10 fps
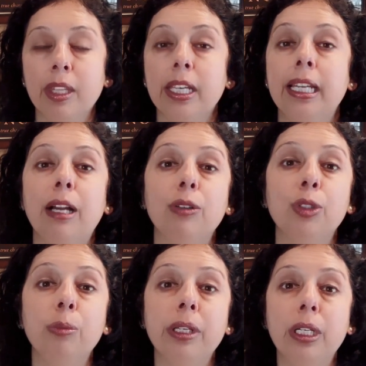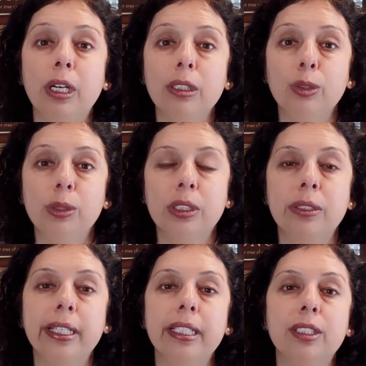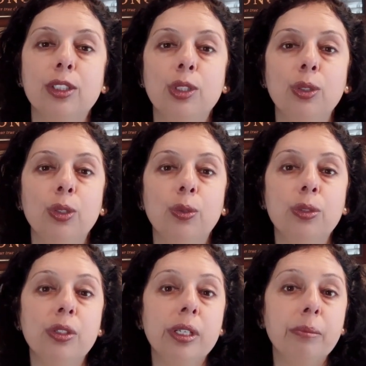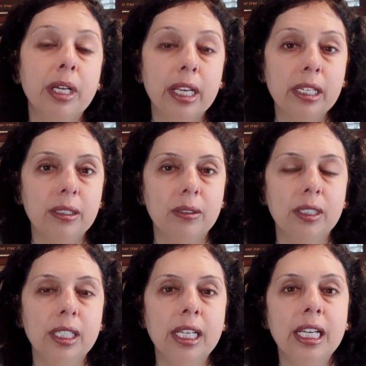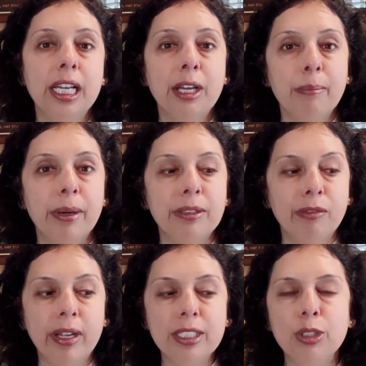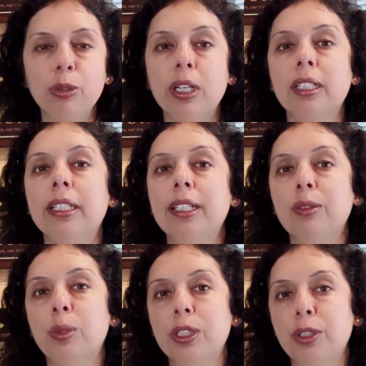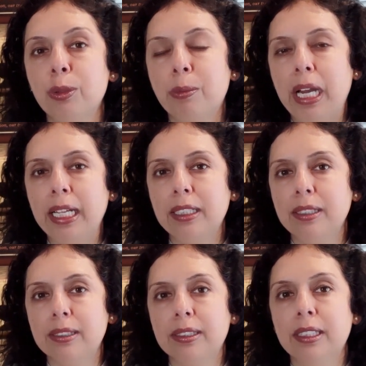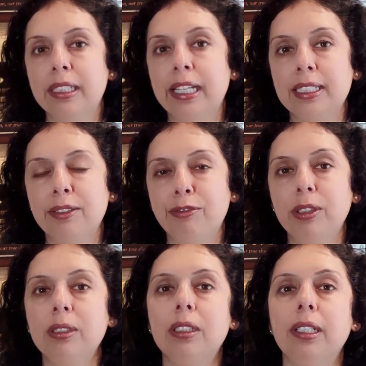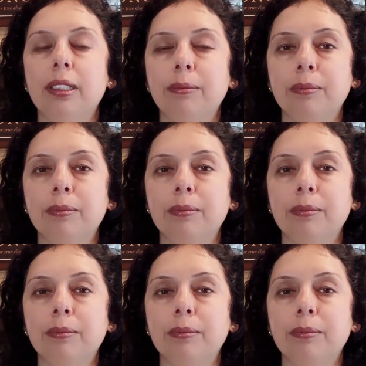Now, you may not go straight to your dream career, but once you are clear what your path is, that's the first thing.